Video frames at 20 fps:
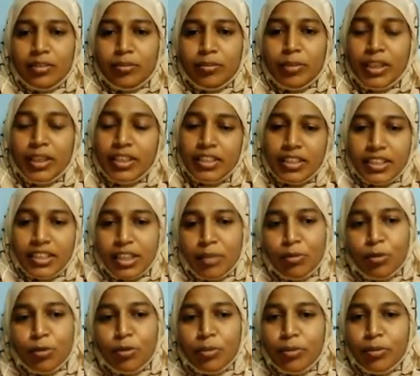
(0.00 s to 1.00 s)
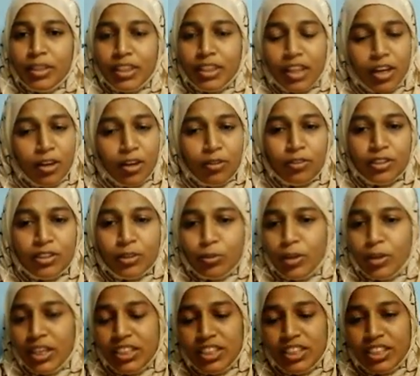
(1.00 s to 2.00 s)
By this time you will be thorough with
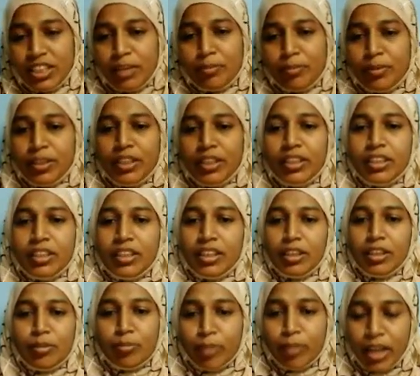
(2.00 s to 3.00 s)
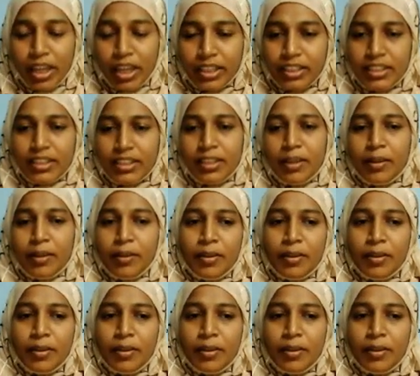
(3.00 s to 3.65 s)
one chapter in Max.